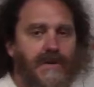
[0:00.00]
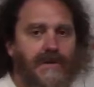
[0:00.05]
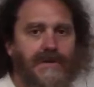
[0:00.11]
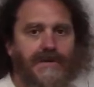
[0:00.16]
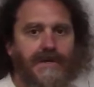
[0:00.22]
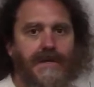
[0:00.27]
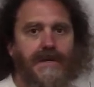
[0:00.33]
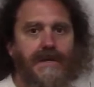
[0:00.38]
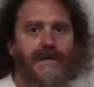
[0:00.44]
you
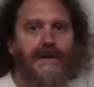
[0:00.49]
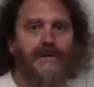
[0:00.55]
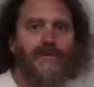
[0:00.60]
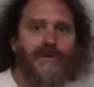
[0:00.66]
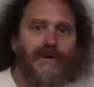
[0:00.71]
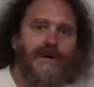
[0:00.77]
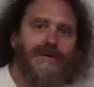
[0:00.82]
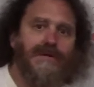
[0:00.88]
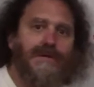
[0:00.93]
see how that
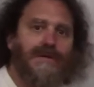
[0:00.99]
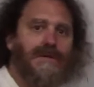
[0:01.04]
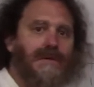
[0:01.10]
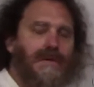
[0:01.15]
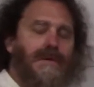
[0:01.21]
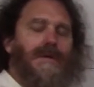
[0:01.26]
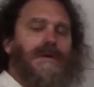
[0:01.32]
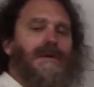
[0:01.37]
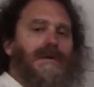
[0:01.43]
works?
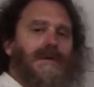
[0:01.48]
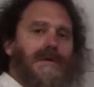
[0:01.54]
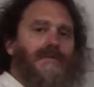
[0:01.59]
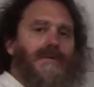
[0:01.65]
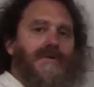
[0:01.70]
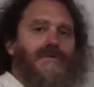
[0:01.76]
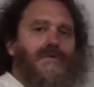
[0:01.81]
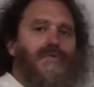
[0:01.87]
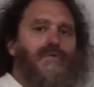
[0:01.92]
Let
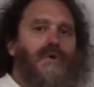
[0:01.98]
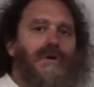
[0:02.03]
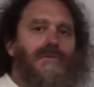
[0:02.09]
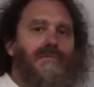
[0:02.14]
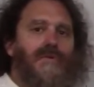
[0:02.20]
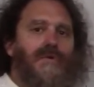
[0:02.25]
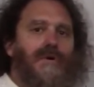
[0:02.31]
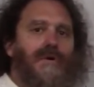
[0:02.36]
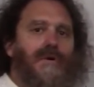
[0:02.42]
me do one
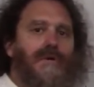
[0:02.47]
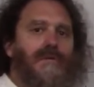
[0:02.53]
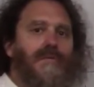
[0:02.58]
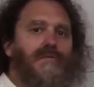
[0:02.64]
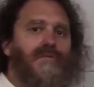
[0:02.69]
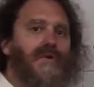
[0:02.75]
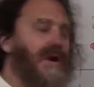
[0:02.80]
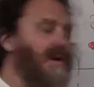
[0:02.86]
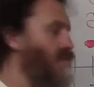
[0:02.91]
more
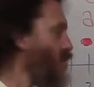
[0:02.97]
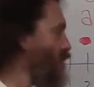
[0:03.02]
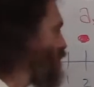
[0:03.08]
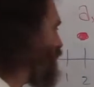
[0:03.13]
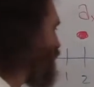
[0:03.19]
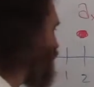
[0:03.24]
problem